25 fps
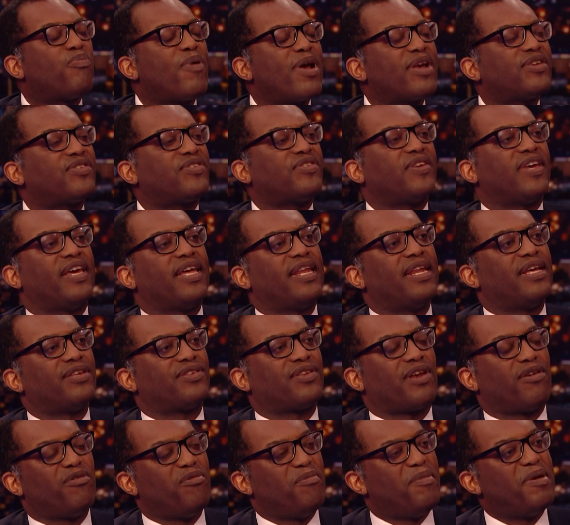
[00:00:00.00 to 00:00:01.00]
So Brexit,
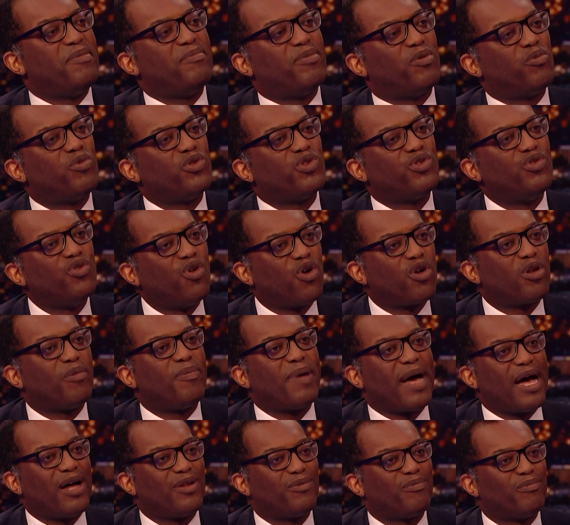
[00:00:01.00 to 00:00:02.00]
as I remember, was not
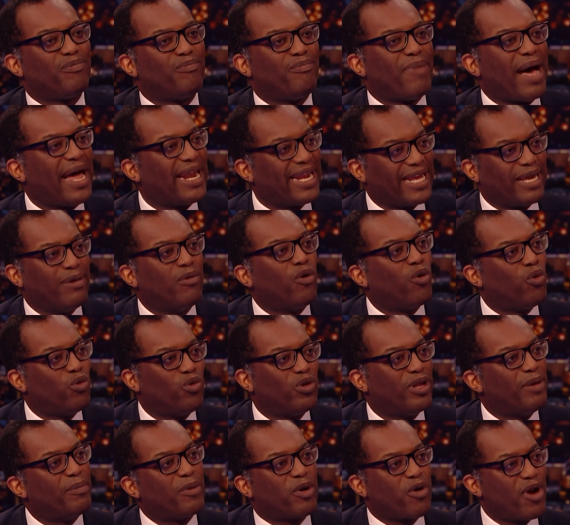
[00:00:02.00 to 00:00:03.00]
about banning
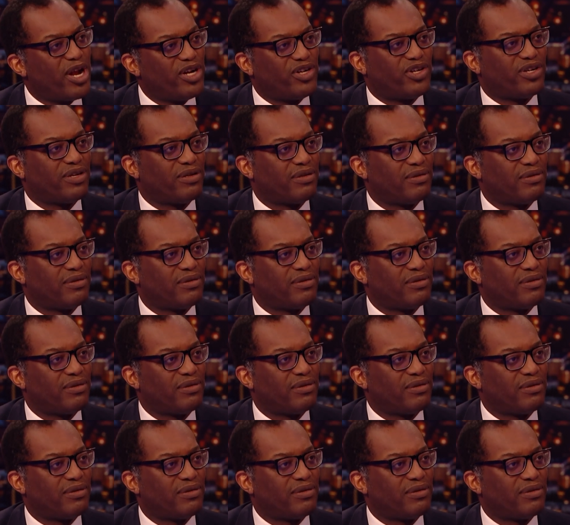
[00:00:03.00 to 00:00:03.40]
all immigration.